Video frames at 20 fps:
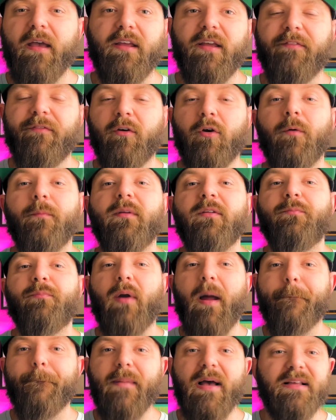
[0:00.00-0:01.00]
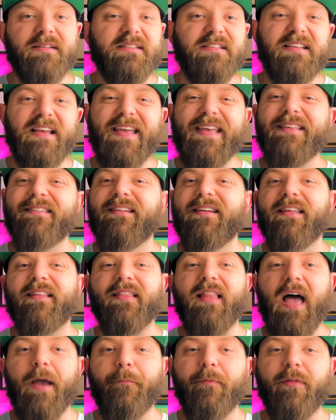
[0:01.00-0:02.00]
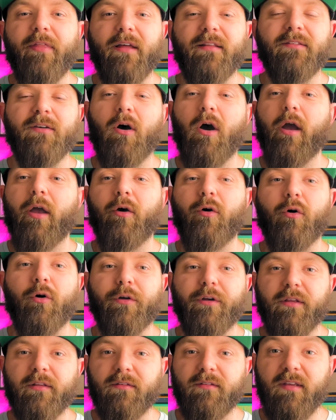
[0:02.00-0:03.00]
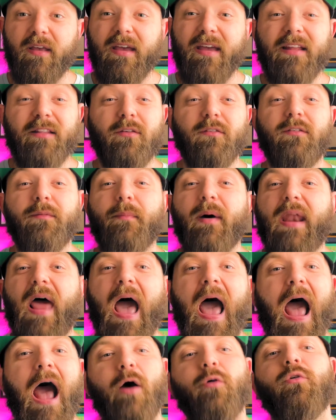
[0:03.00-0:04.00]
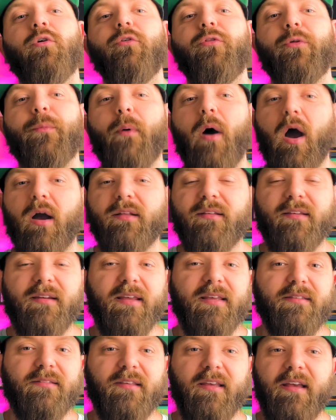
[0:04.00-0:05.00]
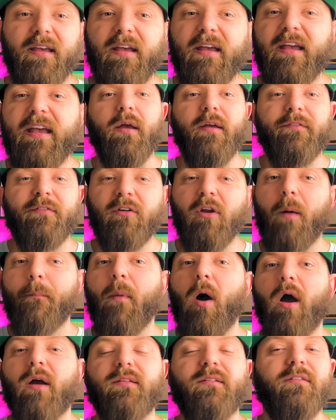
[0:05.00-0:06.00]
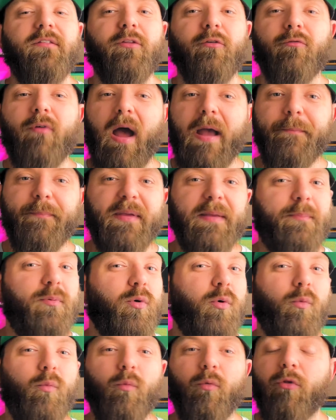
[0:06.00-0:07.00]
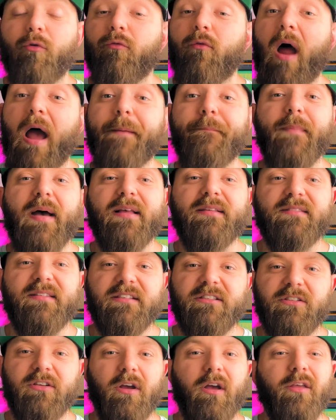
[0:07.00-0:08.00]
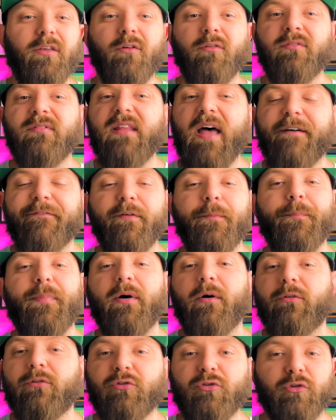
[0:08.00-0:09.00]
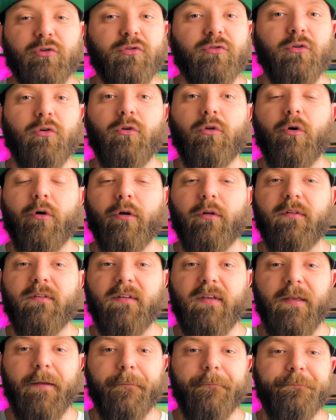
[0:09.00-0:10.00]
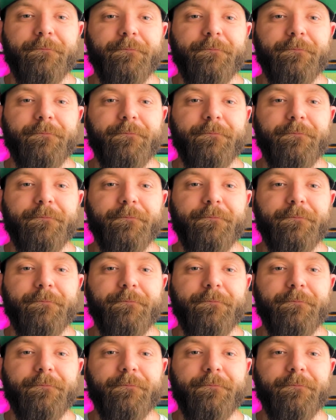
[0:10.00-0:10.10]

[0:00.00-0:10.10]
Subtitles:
If the company's brand message isn't in line with their target audience, it doesn't matter how good the marketing is. If you're not marketing to the right people with the right message, you'll never build trust or loyalty.